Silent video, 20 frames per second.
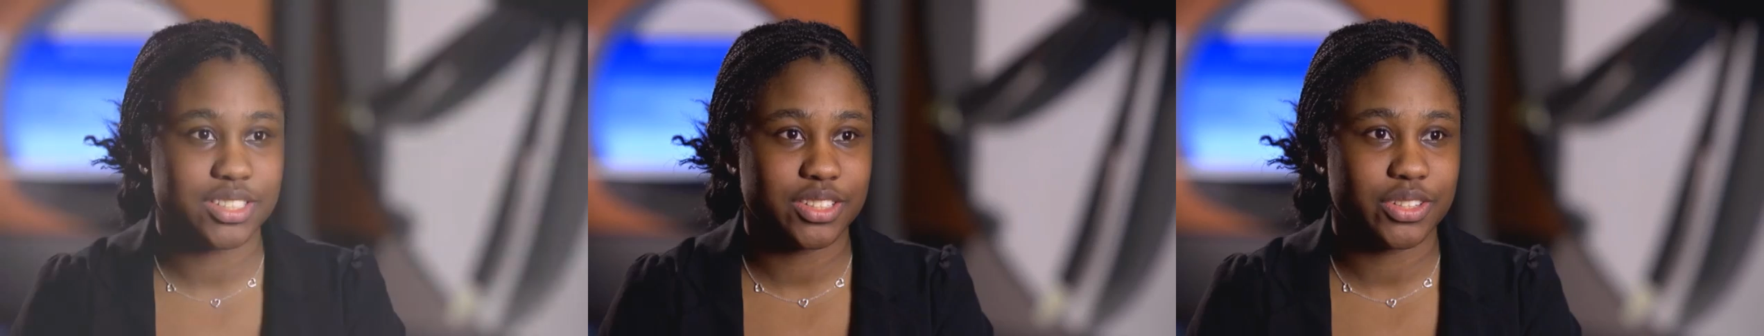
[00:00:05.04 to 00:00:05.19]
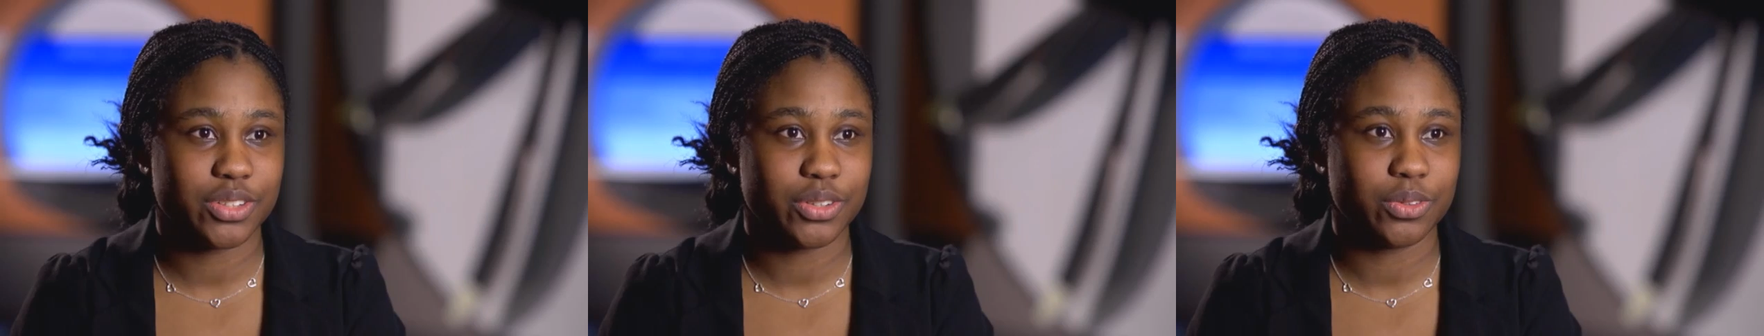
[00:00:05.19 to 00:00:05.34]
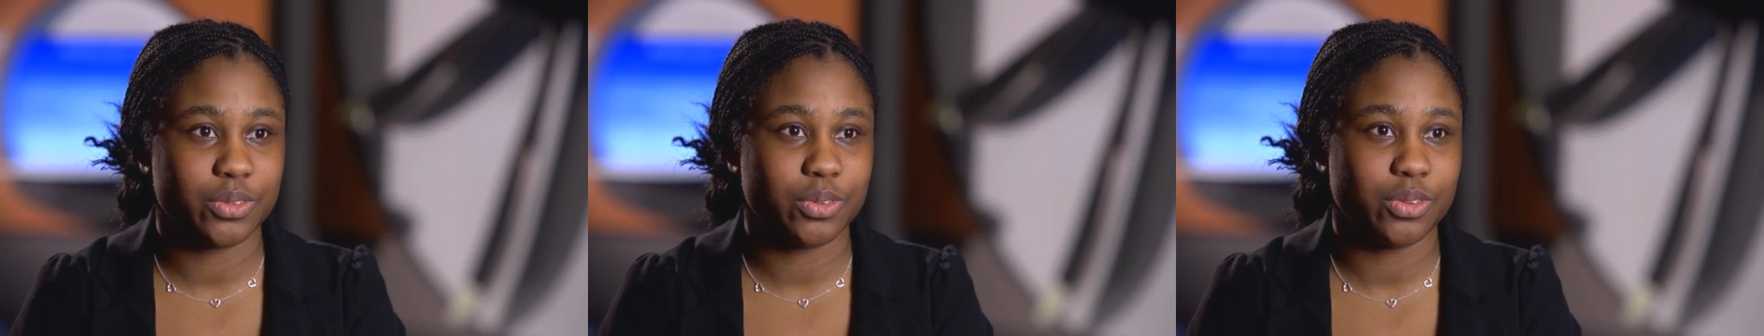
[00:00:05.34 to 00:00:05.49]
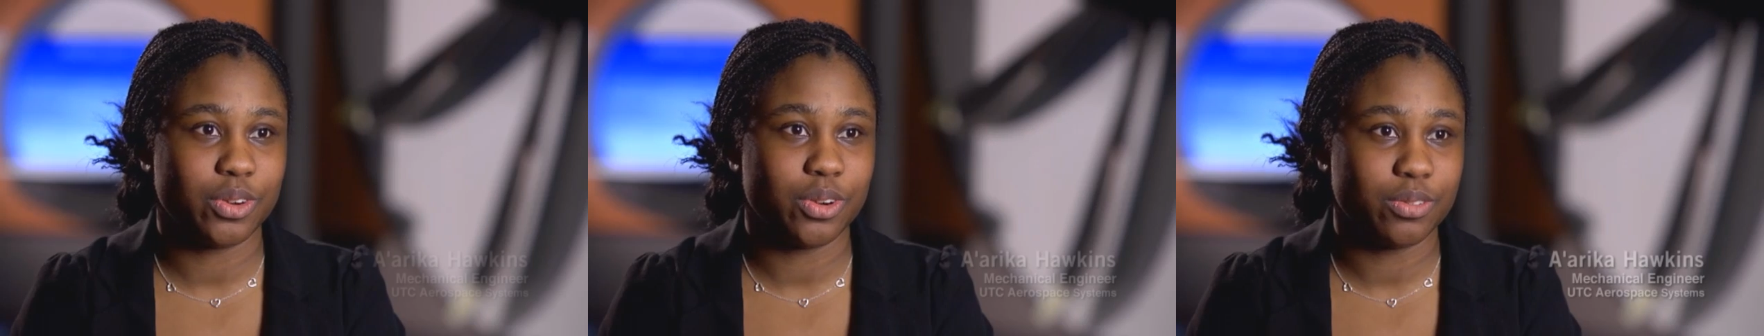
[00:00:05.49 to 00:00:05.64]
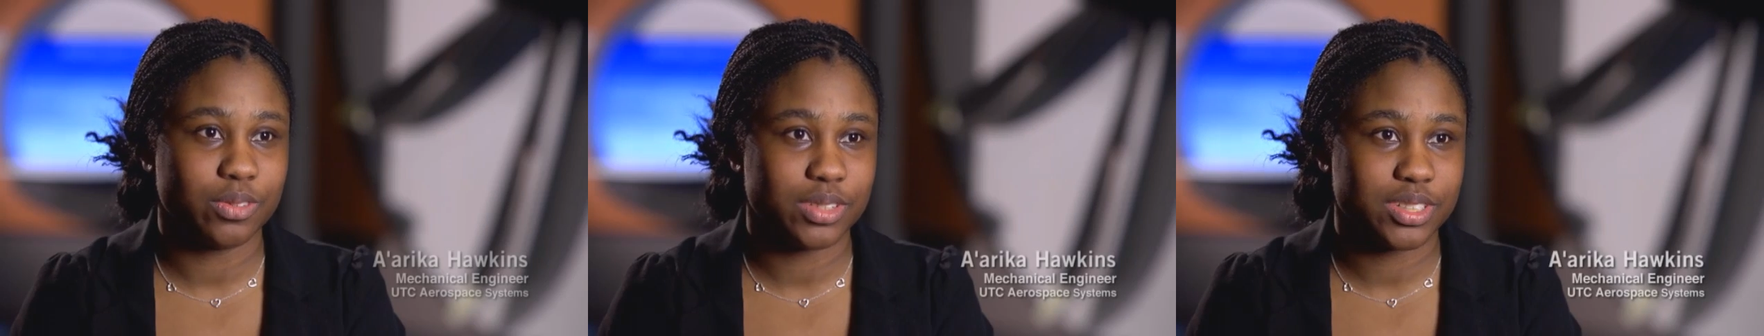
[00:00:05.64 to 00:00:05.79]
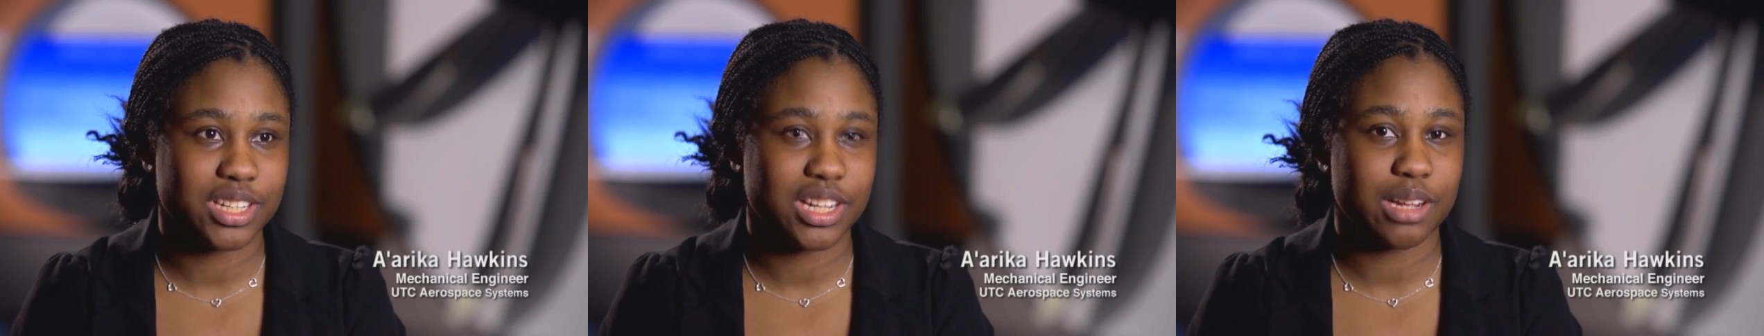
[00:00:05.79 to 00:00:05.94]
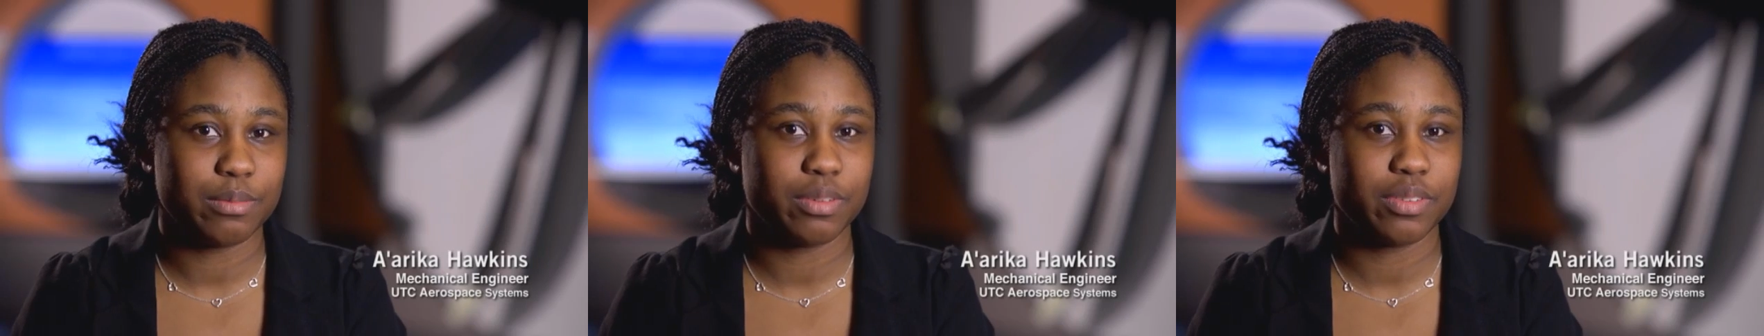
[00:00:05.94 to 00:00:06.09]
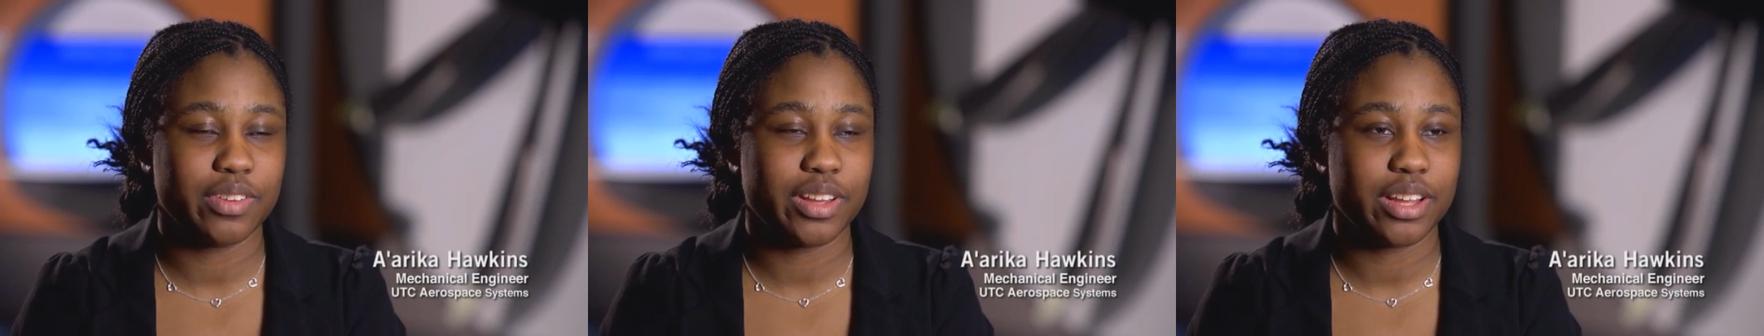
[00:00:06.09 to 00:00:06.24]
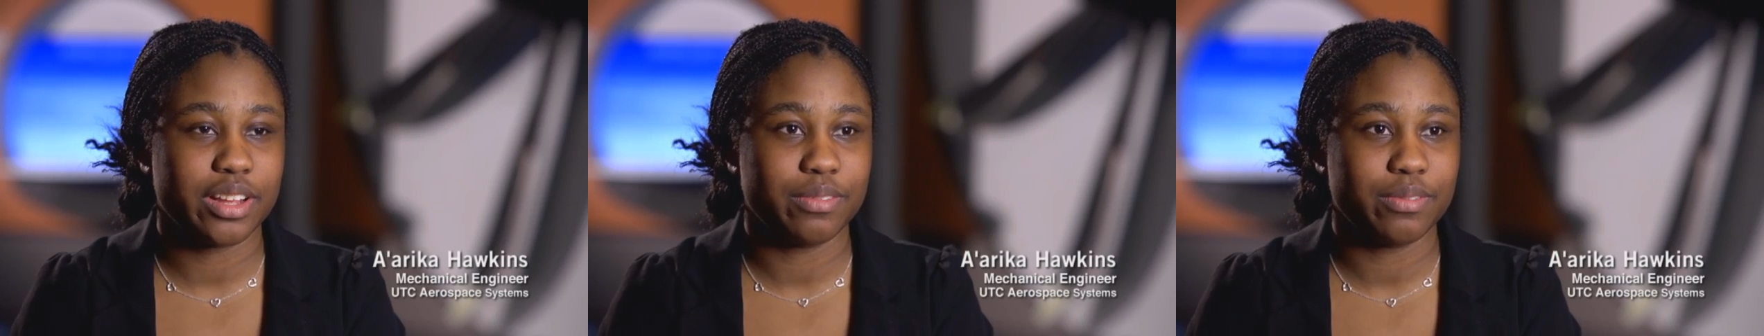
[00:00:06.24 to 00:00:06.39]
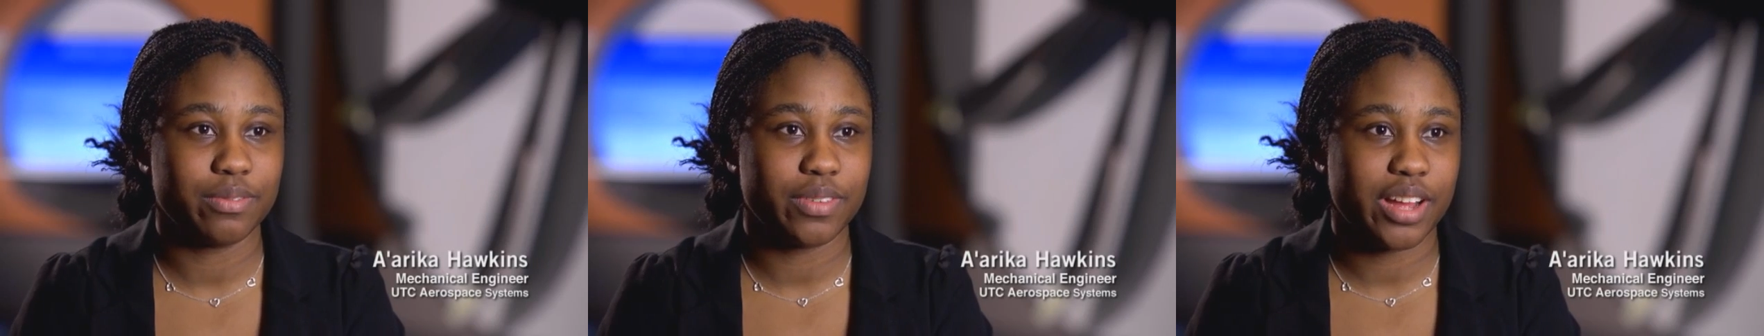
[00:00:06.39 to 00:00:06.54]
so over time I've
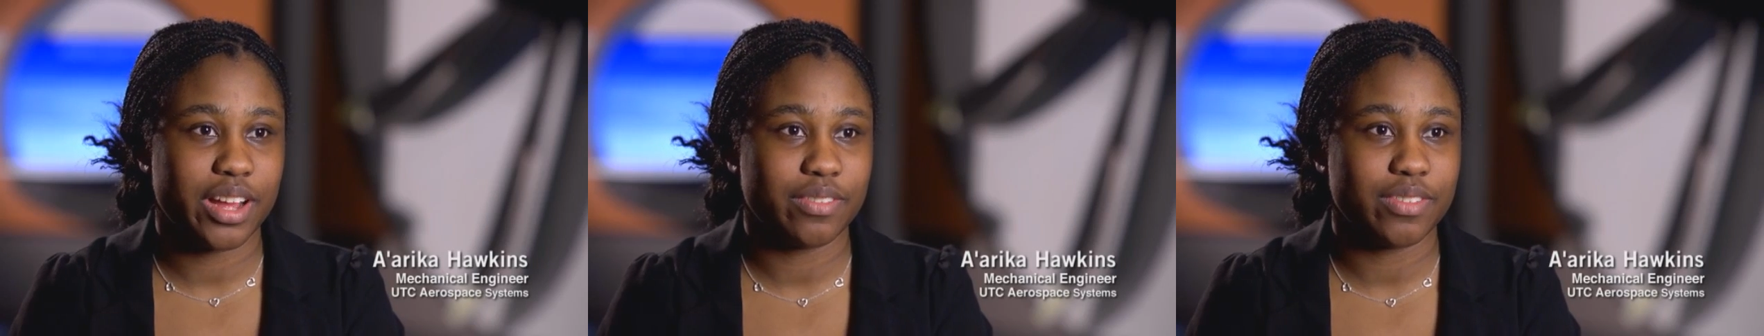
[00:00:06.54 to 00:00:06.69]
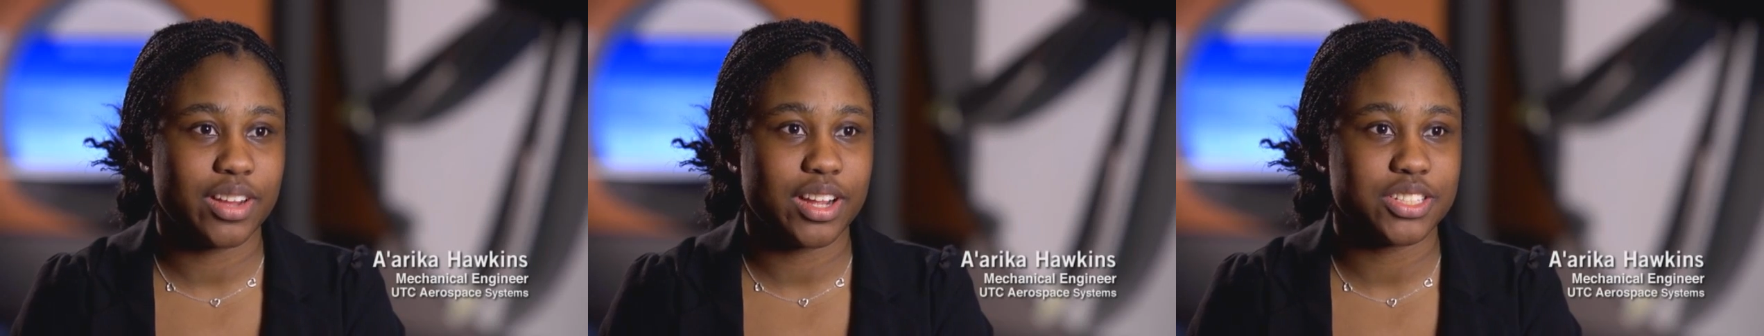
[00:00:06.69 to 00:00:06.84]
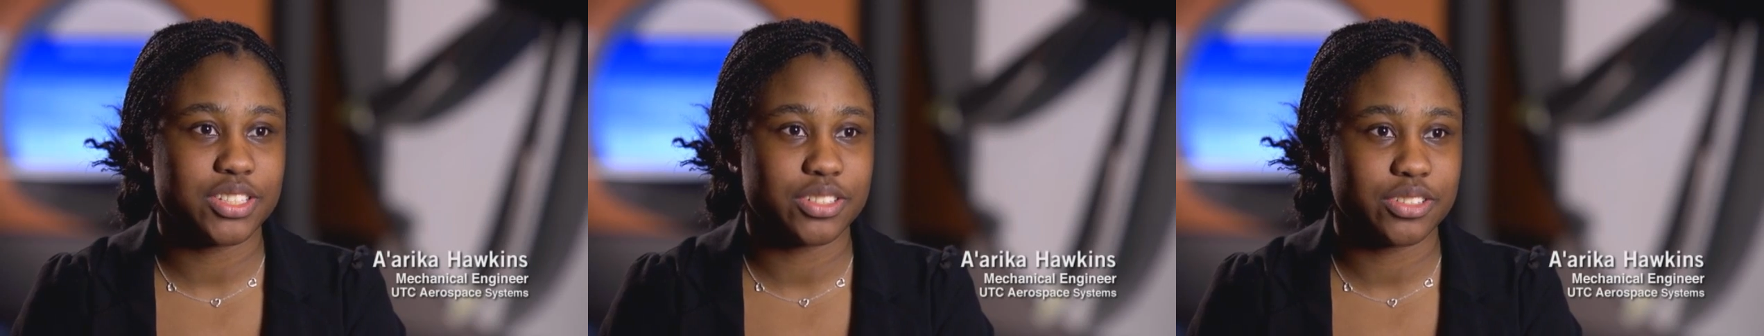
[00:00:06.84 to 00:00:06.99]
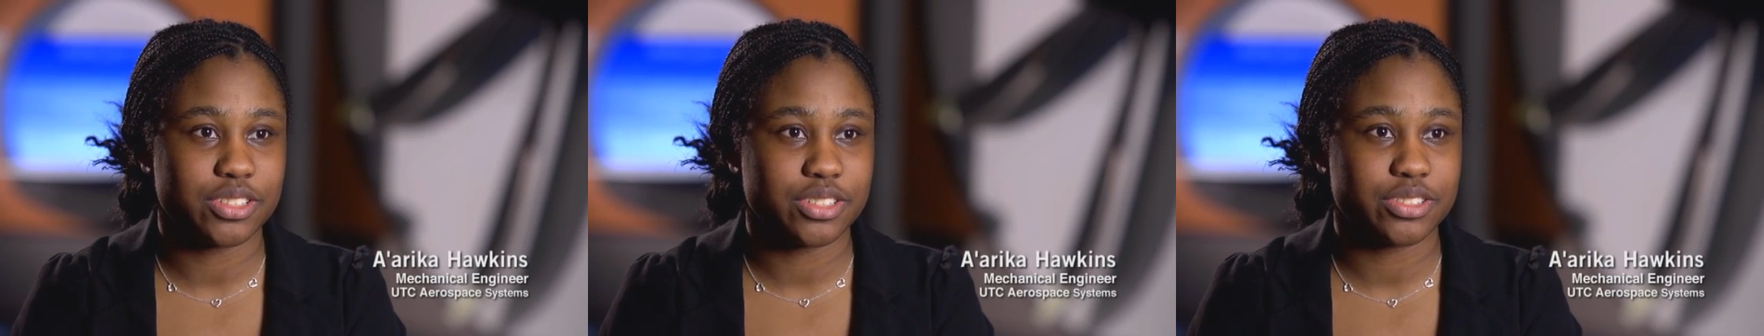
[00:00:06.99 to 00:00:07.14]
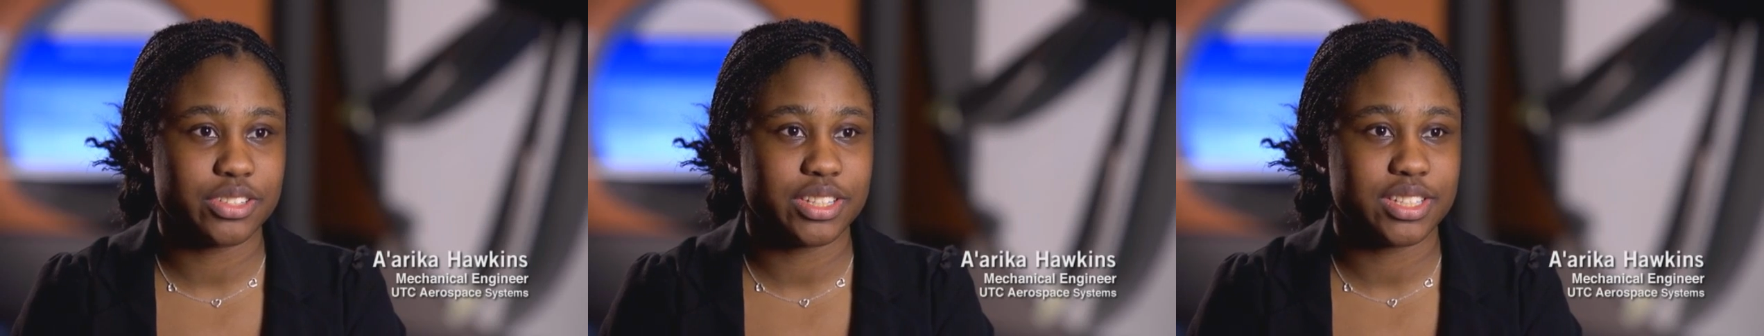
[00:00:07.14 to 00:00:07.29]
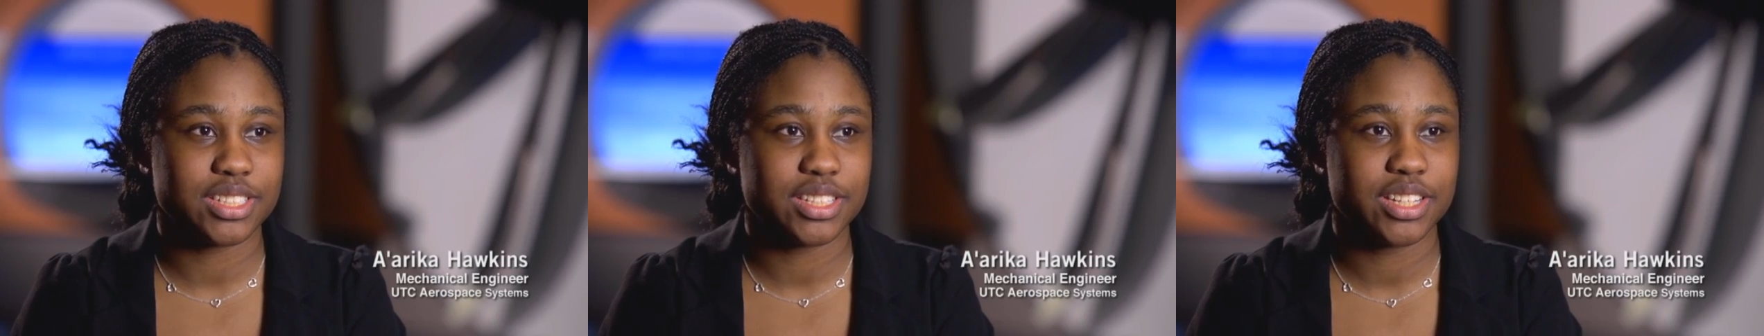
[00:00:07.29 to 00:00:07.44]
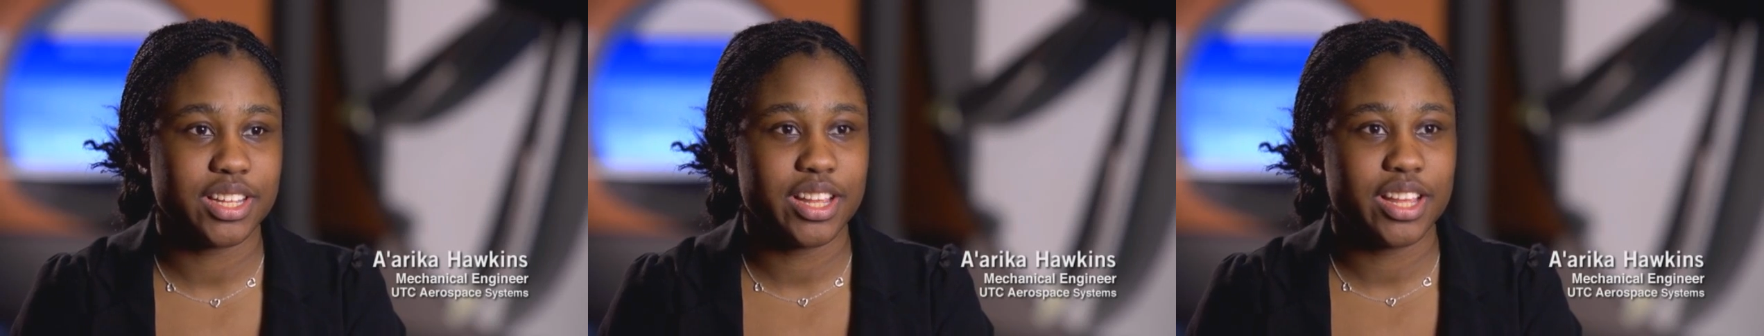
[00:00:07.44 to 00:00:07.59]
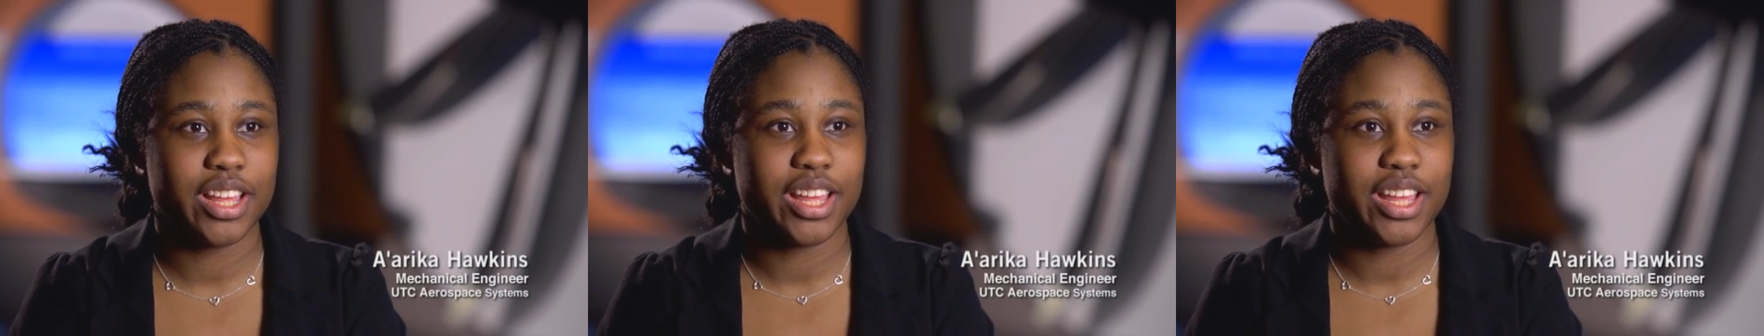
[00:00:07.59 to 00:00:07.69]
had five eye surgeries.